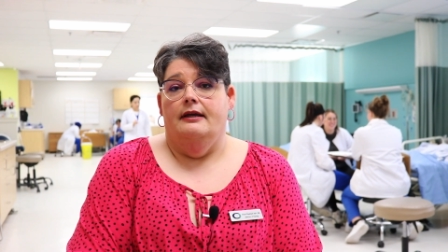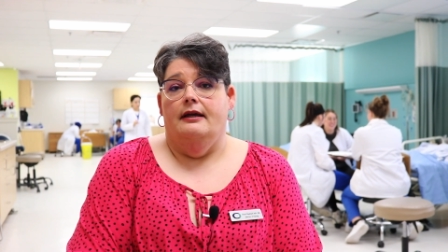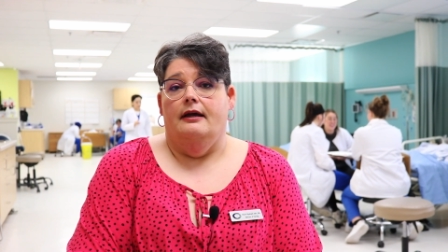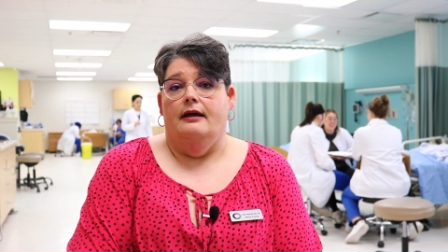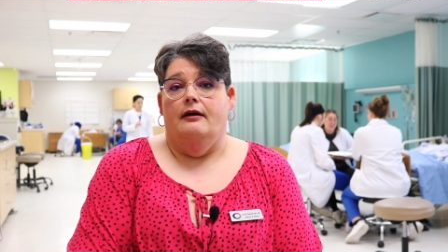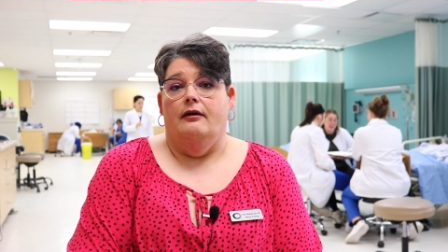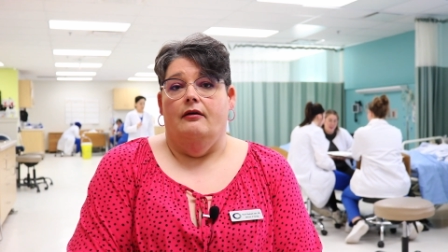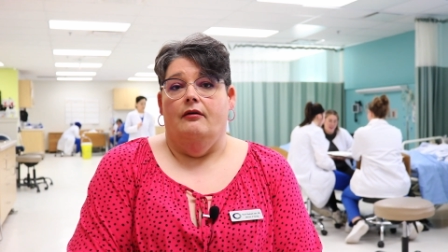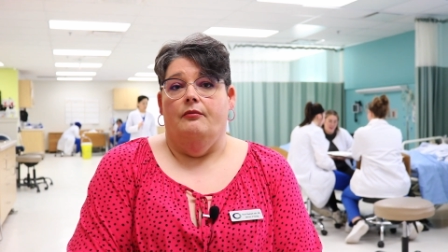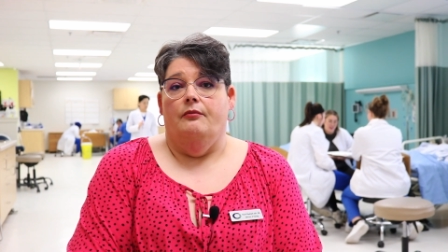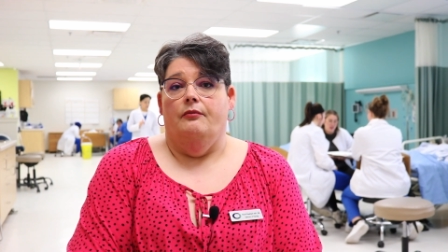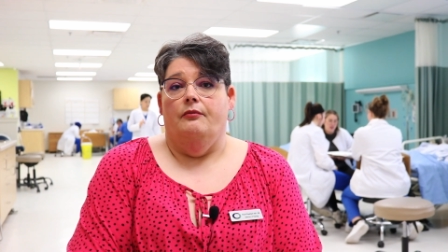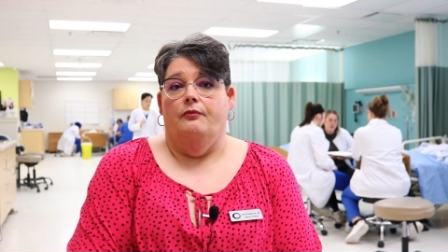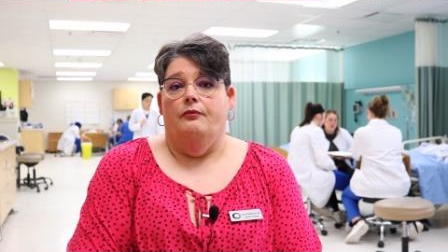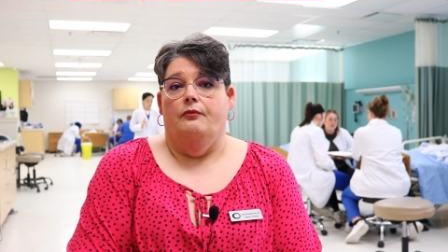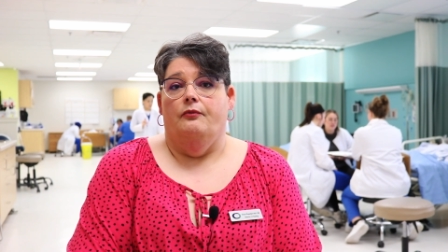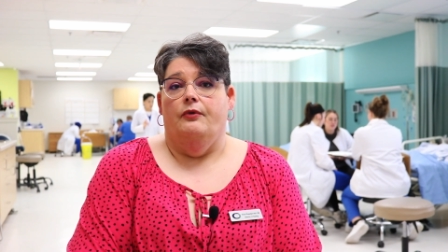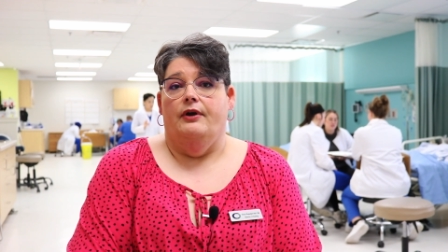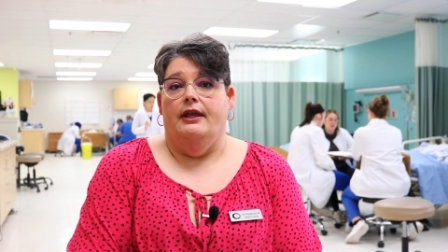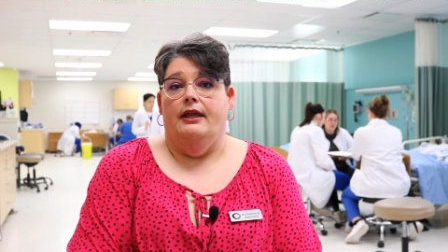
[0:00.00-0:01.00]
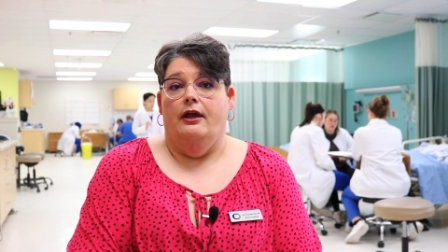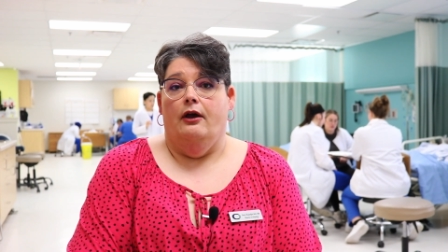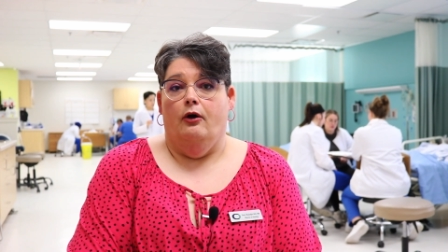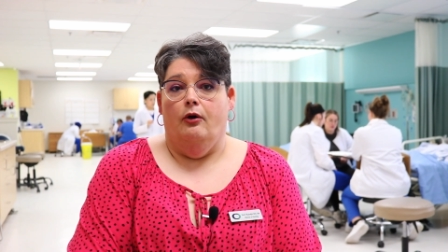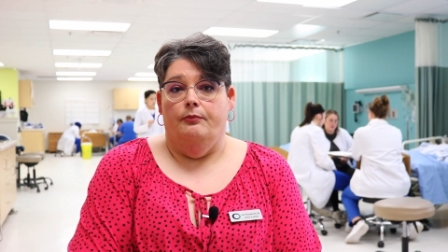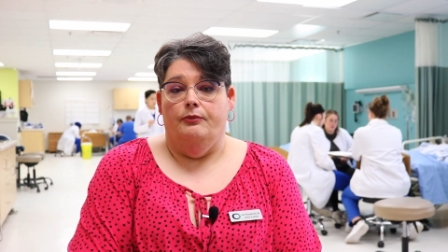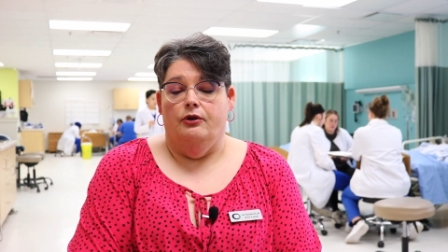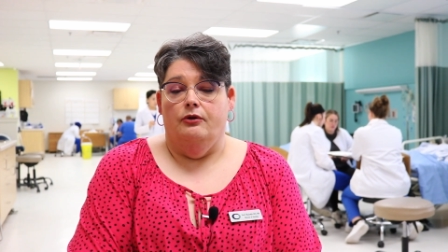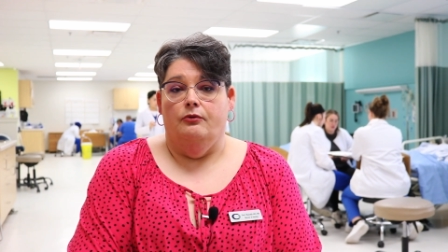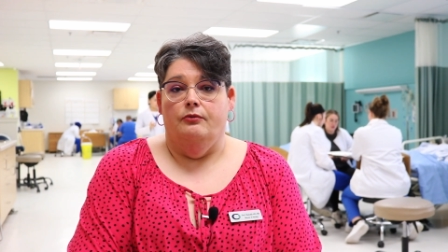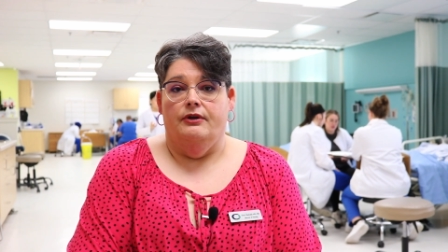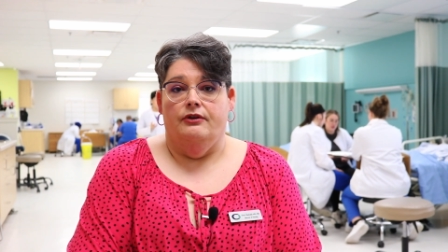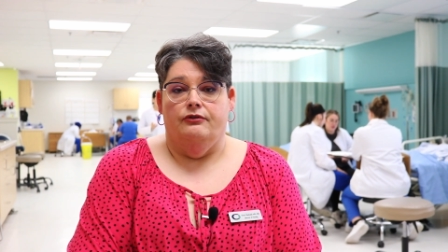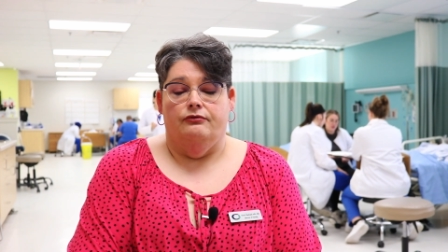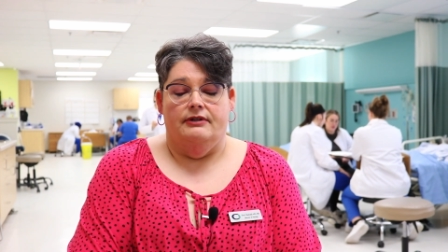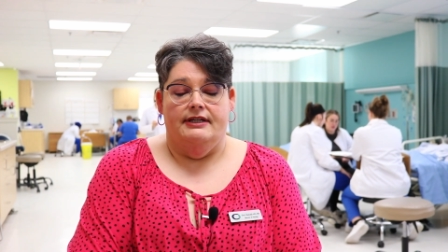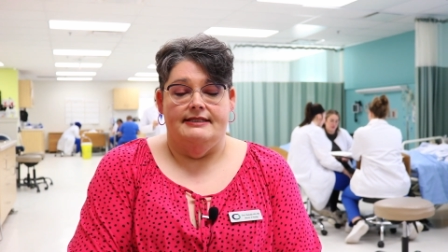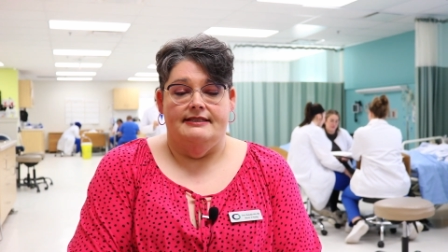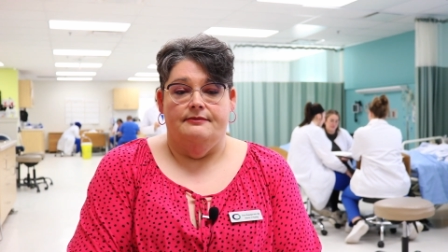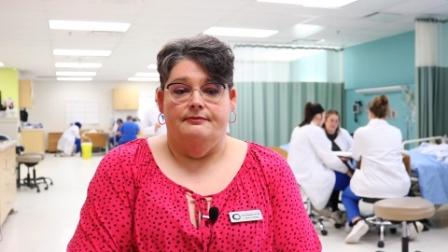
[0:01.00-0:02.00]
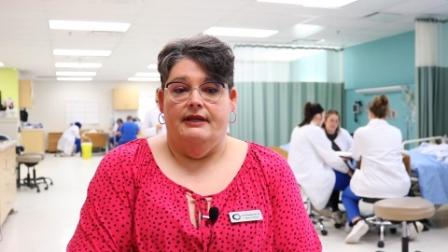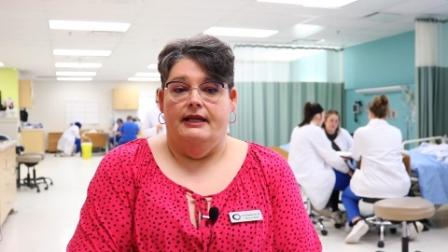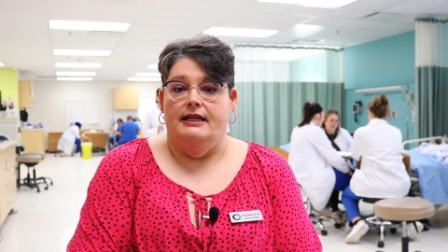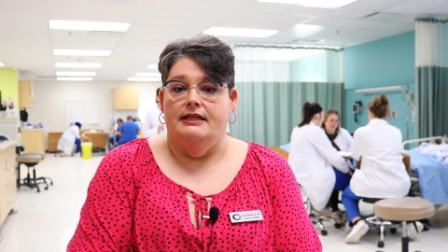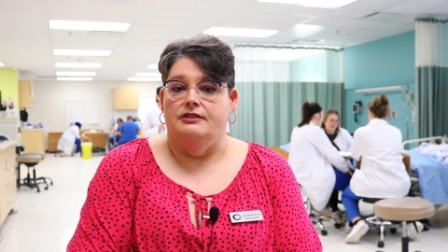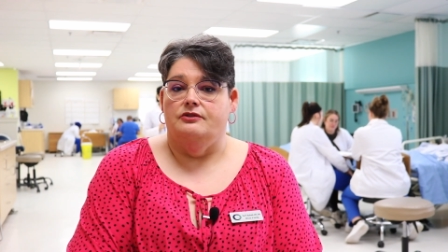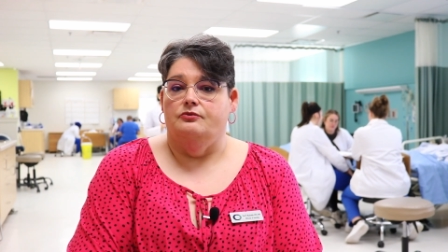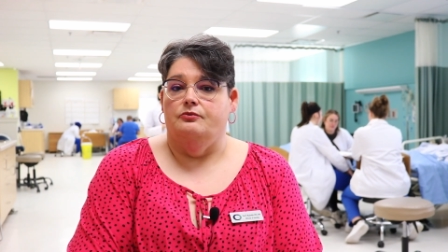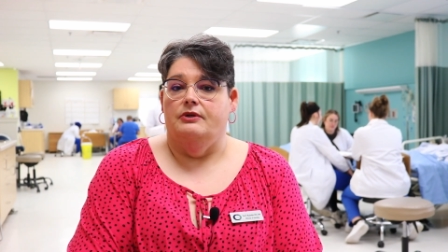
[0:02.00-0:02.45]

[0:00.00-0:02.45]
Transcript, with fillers: Um, we help you with resumes.